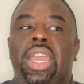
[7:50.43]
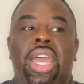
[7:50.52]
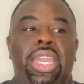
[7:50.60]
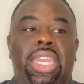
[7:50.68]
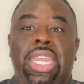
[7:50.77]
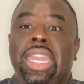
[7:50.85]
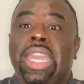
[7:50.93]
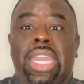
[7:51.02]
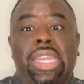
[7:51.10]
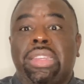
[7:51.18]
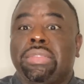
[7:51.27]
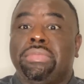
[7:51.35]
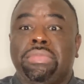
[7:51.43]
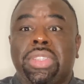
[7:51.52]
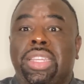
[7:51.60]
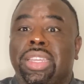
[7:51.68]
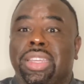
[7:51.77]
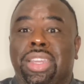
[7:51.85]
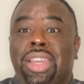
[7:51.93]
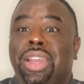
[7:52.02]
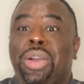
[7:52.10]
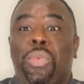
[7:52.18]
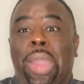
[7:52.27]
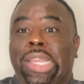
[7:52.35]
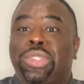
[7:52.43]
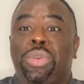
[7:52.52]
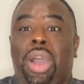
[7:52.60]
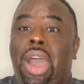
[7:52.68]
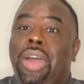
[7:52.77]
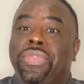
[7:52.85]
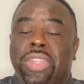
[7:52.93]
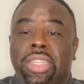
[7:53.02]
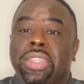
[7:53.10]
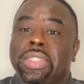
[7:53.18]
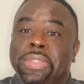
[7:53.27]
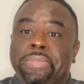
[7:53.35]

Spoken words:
again, girl, way too often.